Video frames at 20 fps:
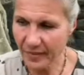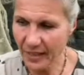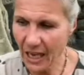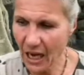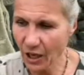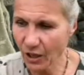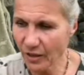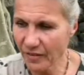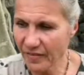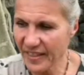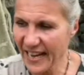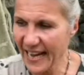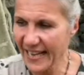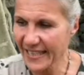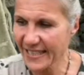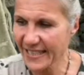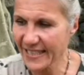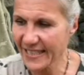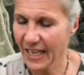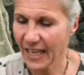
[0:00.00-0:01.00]
all of
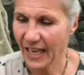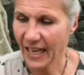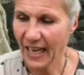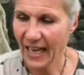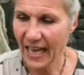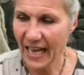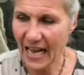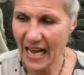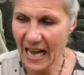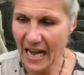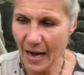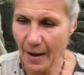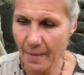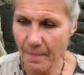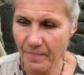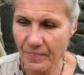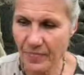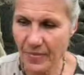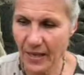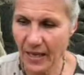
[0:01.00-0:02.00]
that.
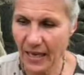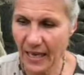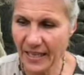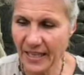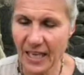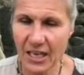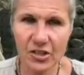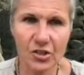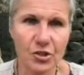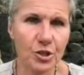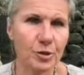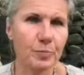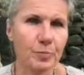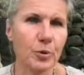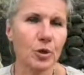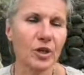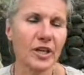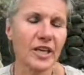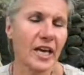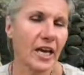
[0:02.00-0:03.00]
And that is just
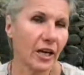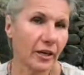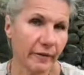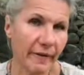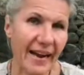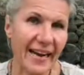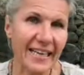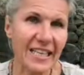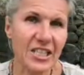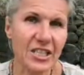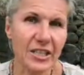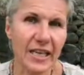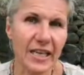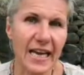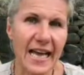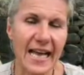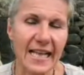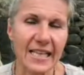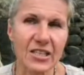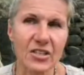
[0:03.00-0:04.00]
purely incorrect.
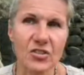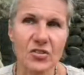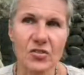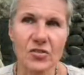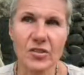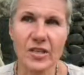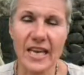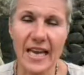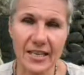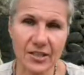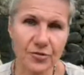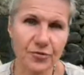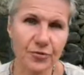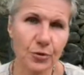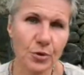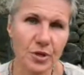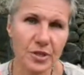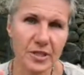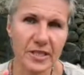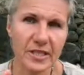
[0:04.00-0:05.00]
And yes,
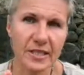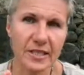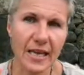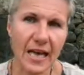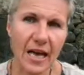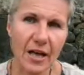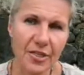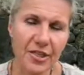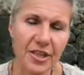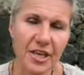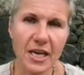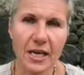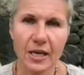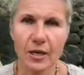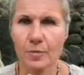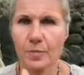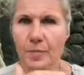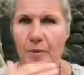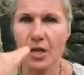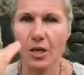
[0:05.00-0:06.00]
fruit is healthy,
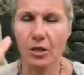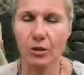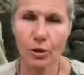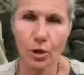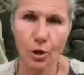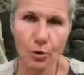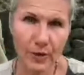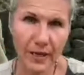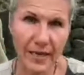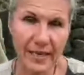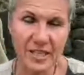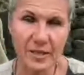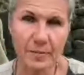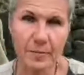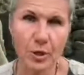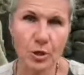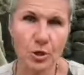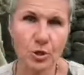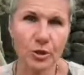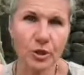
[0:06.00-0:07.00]
could be low
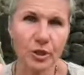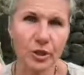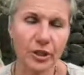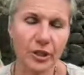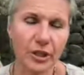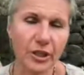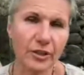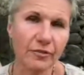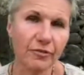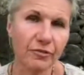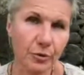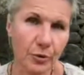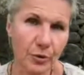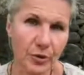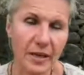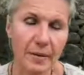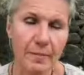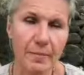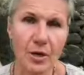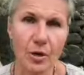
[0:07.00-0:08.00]
glycemic sugar.
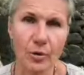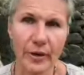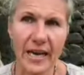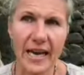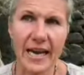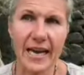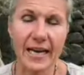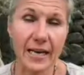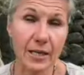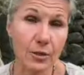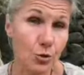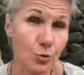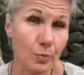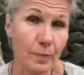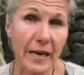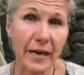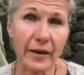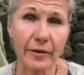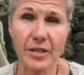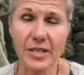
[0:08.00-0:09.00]
Fruit can be okay. And I do
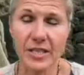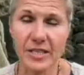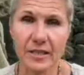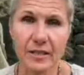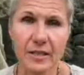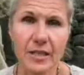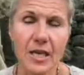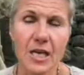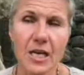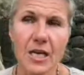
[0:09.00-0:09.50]
berries, and